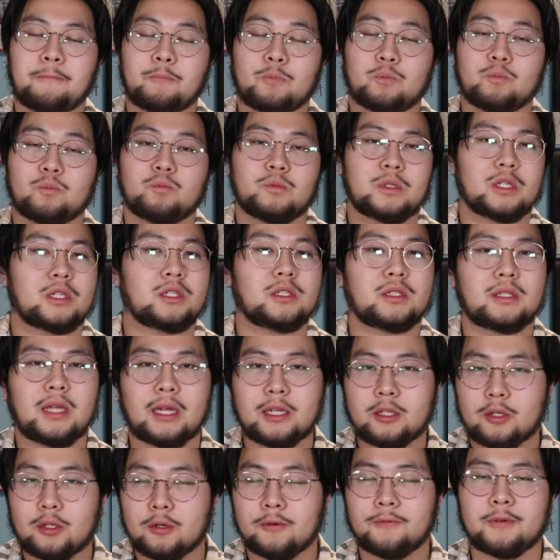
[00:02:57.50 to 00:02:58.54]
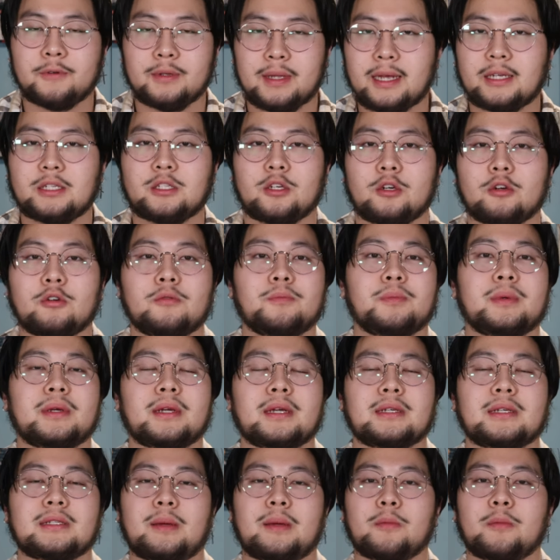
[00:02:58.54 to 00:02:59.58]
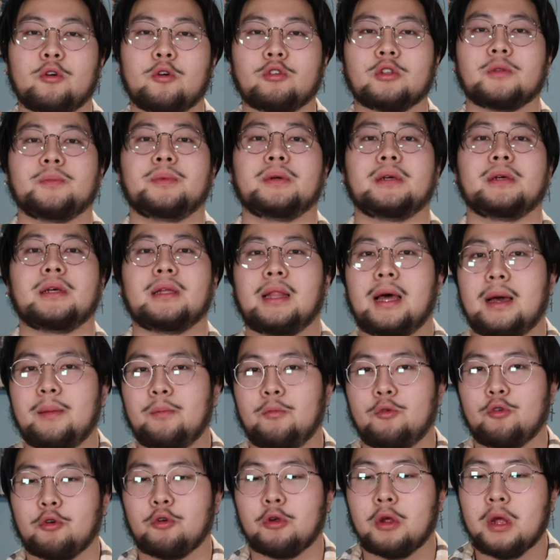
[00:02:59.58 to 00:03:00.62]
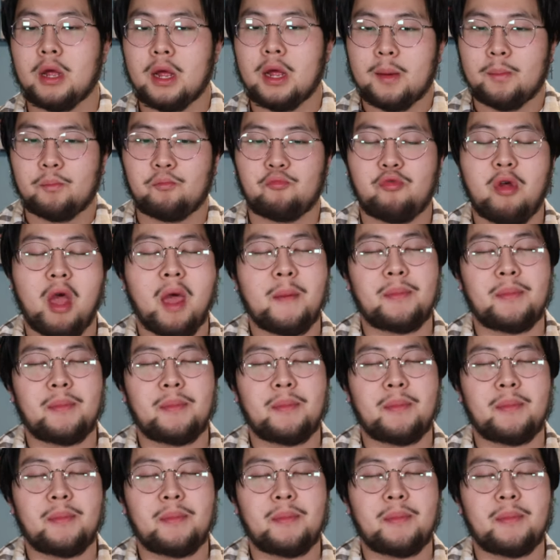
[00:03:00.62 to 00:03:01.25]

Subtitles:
just stay tuned for next year, because I'm going to put a lot more prep and